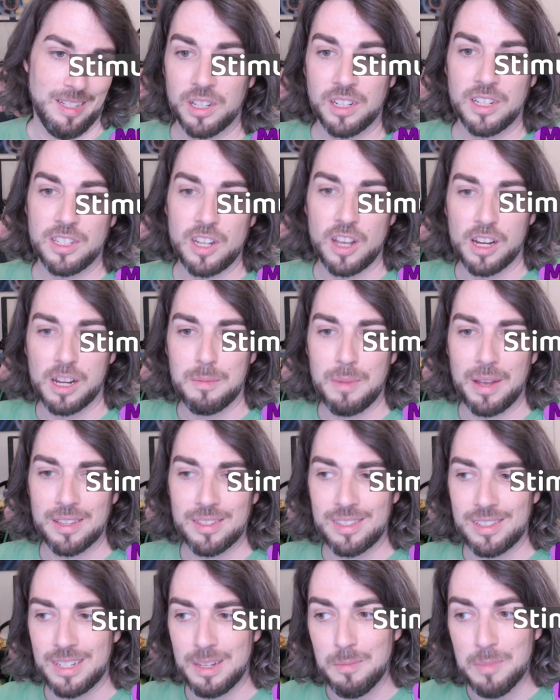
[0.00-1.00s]
We're going to talk about
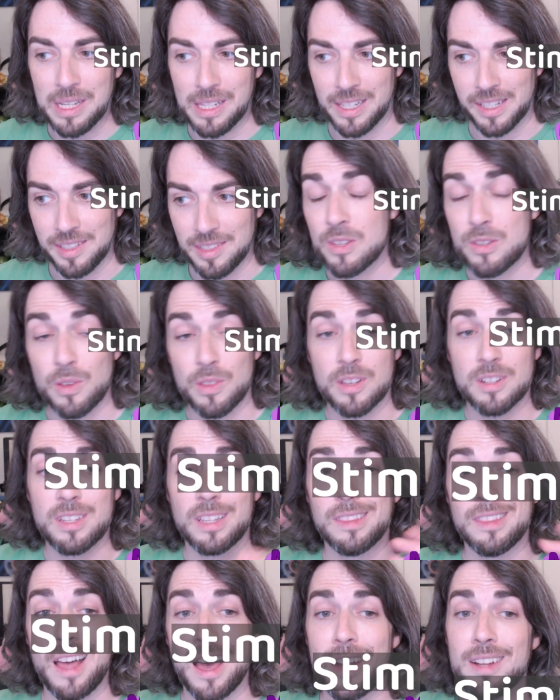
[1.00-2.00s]
stimulant. So there's
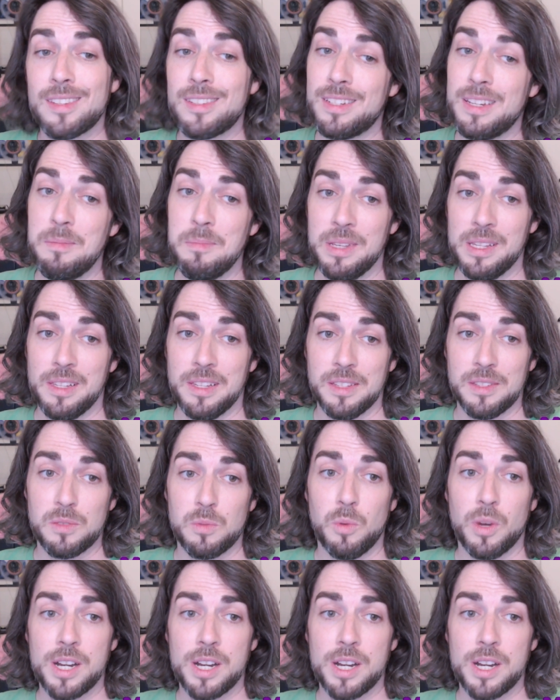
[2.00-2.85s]
a lot of stimulants.